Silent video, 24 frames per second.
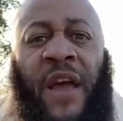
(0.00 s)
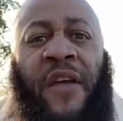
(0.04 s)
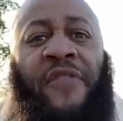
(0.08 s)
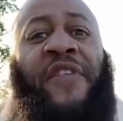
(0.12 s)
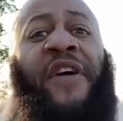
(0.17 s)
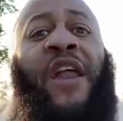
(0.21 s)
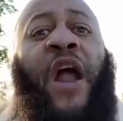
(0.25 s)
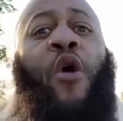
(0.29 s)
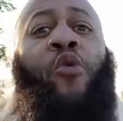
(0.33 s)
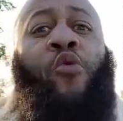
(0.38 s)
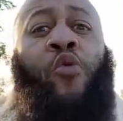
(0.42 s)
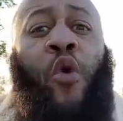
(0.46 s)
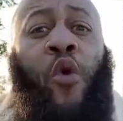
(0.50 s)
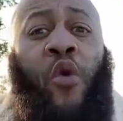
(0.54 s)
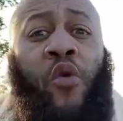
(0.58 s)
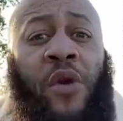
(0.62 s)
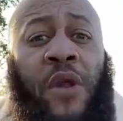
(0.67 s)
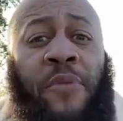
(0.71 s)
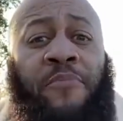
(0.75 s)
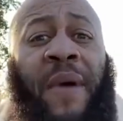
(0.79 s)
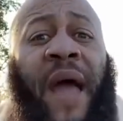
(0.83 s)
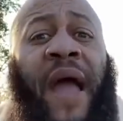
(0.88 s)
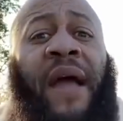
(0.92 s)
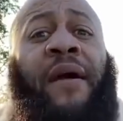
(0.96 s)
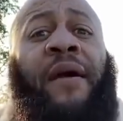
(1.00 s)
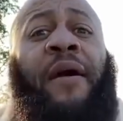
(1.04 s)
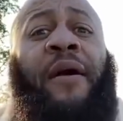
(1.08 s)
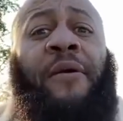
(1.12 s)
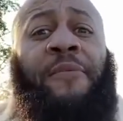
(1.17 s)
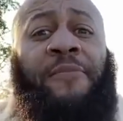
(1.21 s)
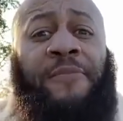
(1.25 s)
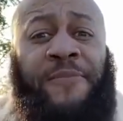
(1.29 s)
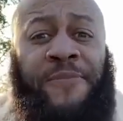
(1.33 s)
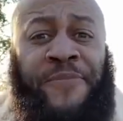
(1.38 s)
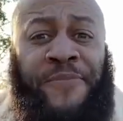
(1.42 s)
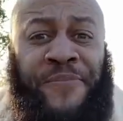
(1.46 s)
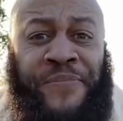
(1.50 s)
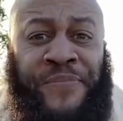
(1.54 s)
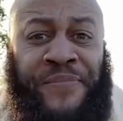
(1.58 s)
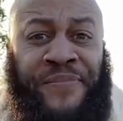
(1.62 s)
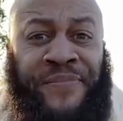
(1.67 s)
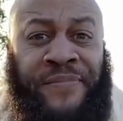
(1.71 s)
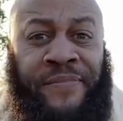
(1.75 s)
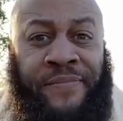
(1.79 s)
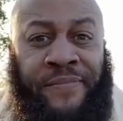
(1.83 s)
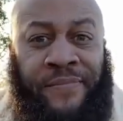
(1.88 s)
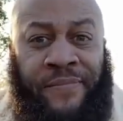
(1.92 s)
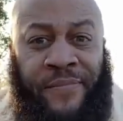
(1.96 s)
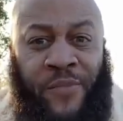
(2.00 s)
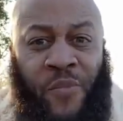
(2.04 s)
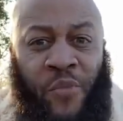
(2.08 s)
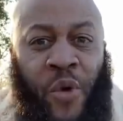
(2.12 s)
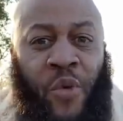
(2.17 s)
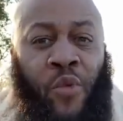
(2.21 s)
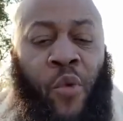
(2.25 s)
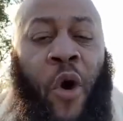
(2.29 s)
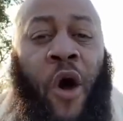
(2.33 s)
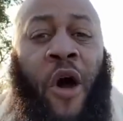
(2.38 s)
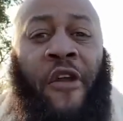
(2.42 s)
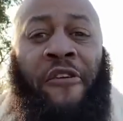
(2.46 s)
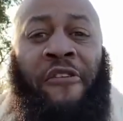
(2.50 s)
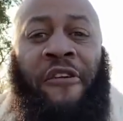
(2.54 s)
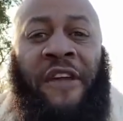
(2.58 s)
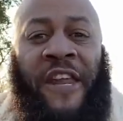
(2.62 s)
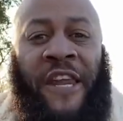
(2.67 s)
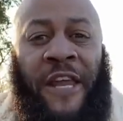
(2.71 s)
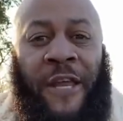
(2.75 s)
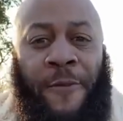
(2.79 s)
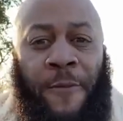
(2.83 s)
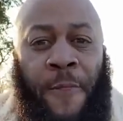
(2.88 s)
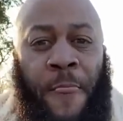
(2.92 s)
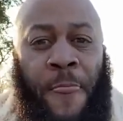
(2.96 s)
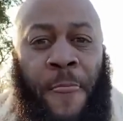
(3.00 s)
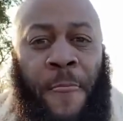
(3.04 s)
Then I'll roll it back up with water in it.